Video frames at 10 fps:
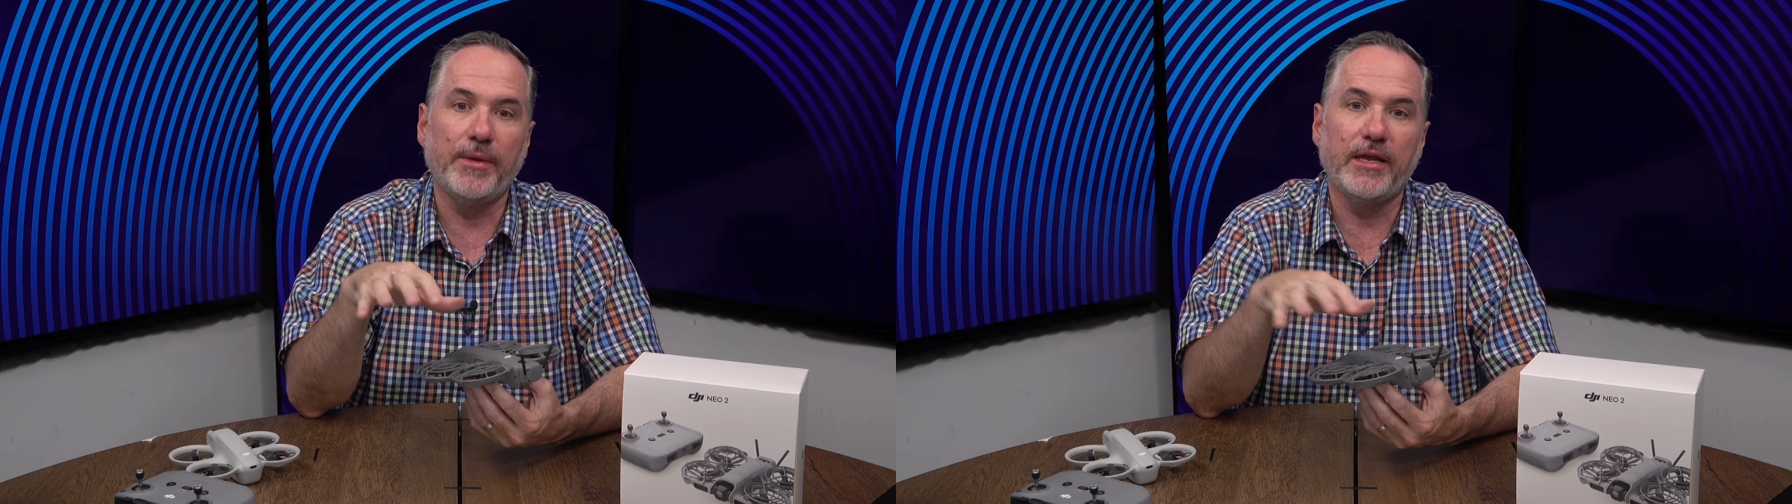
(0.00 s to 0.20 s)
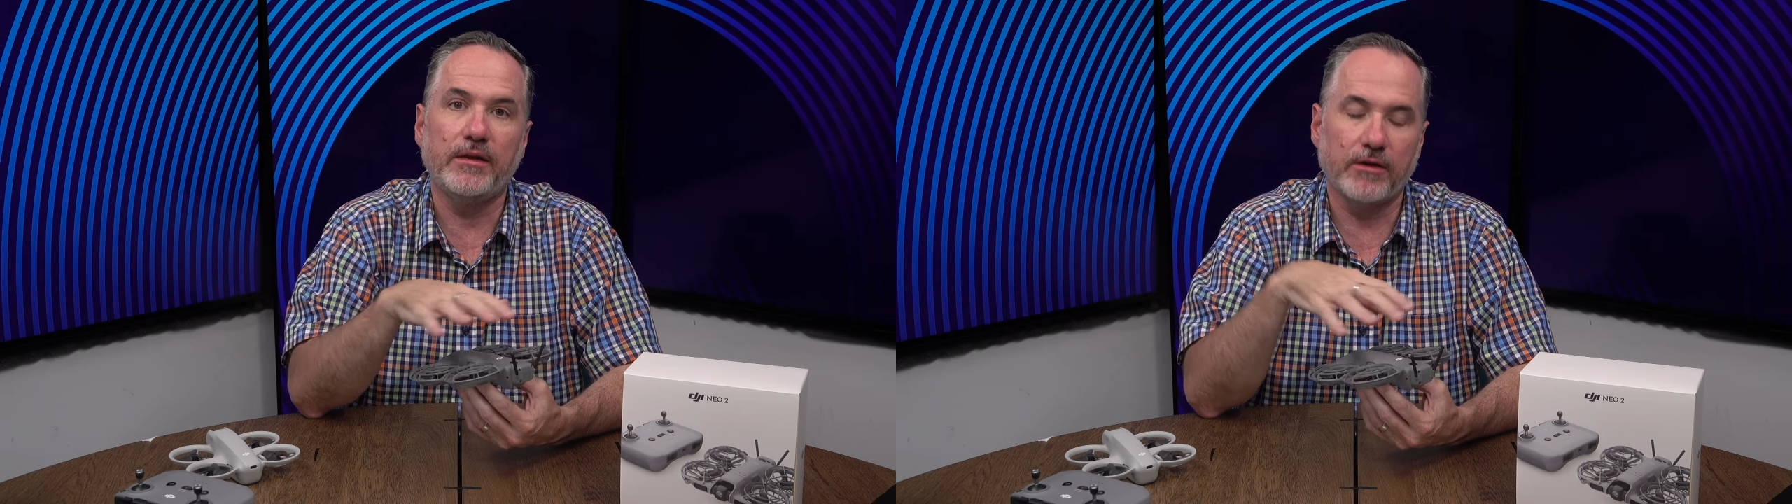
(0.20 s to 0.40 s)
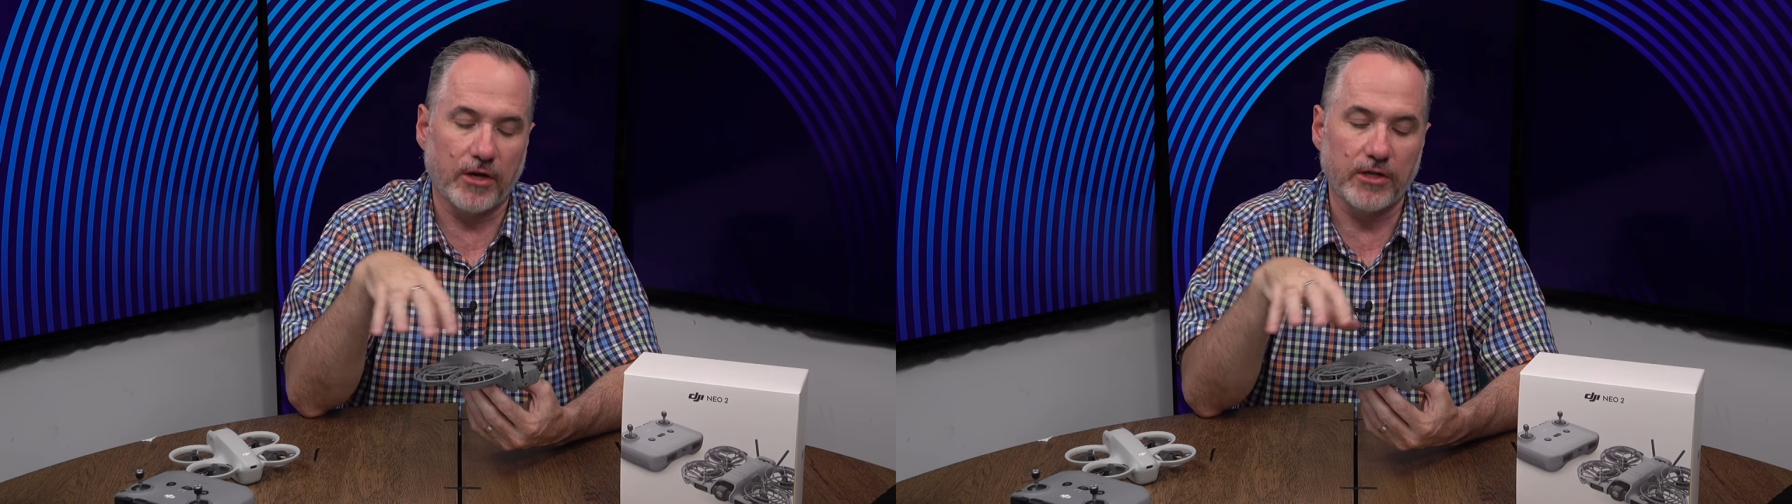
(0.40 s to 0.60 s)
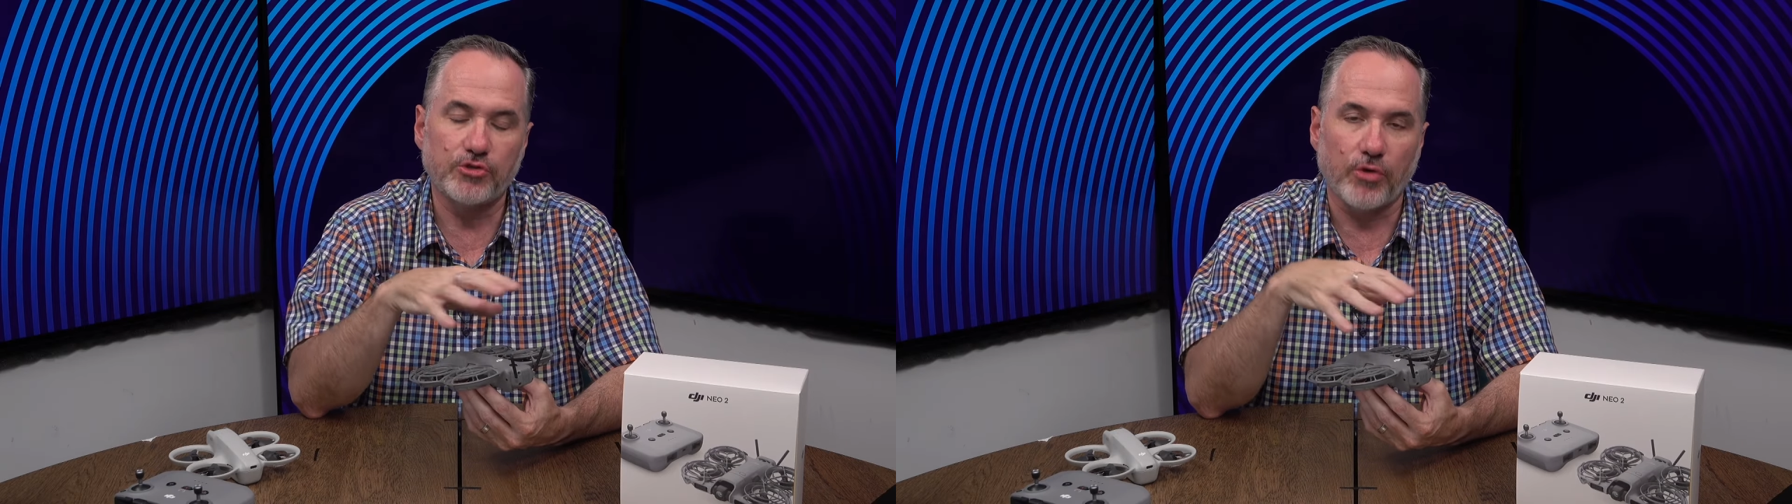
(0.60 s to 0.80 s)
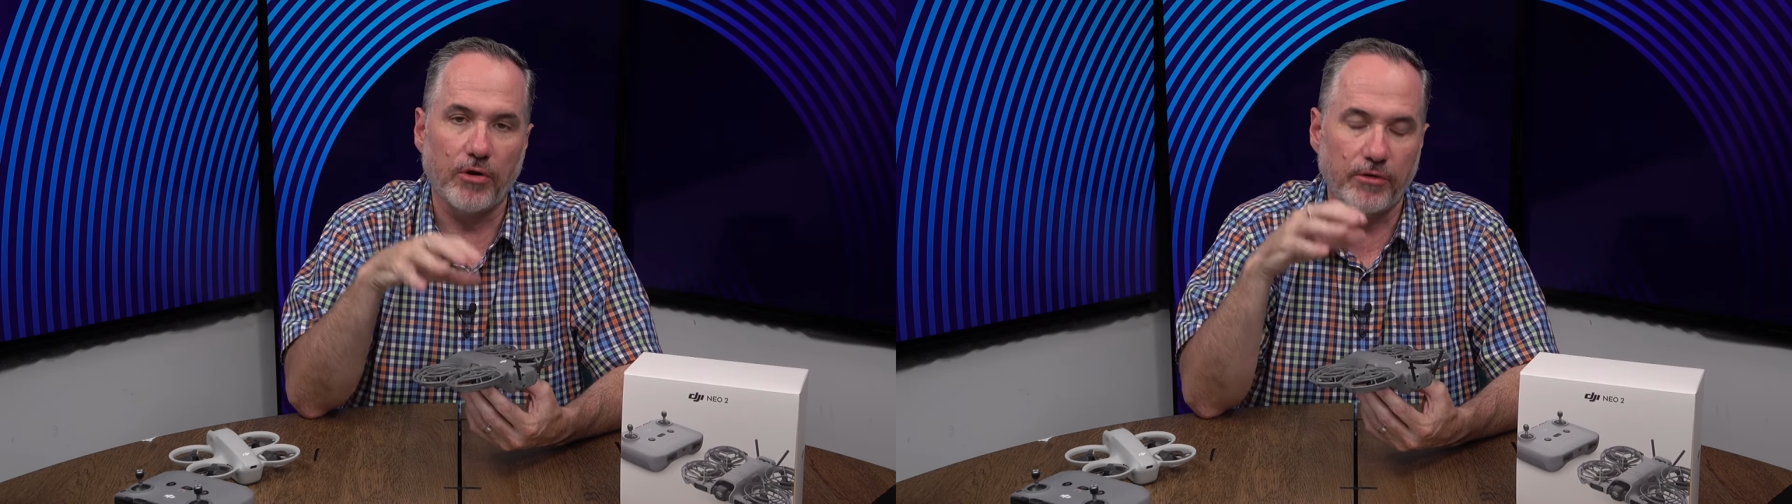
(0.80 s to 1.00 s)
in kind of
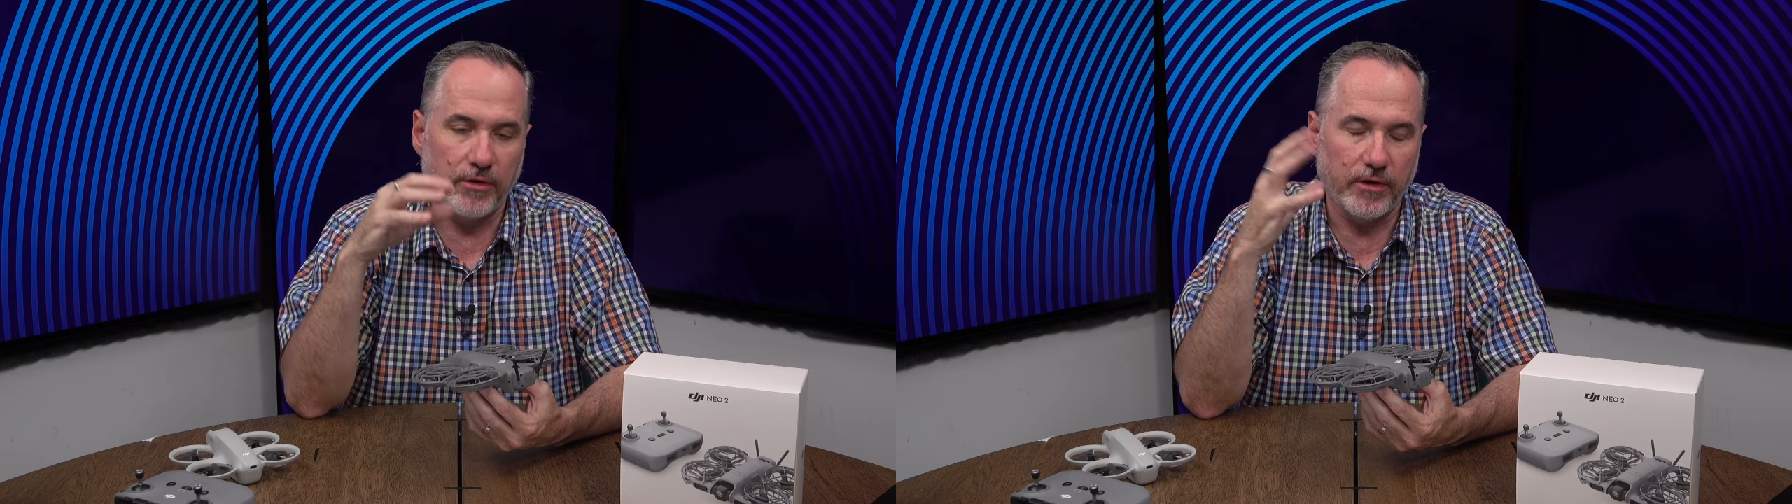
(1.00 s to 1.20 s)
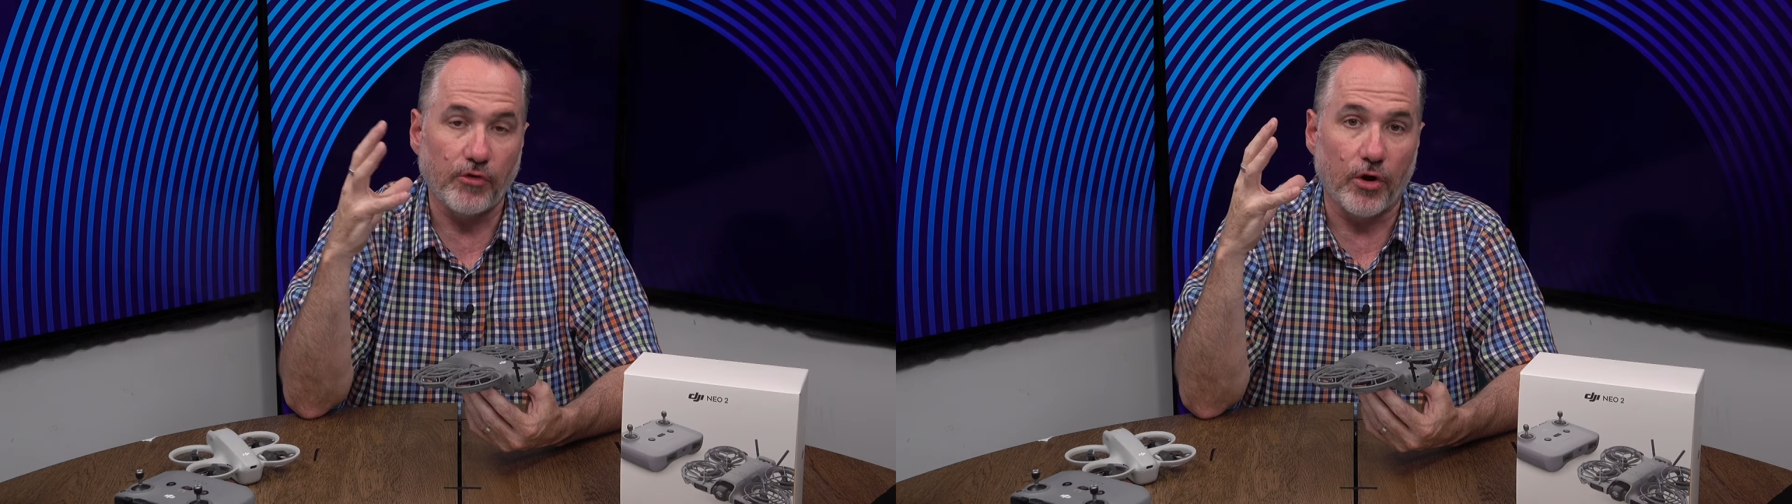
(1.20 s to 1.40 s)
drone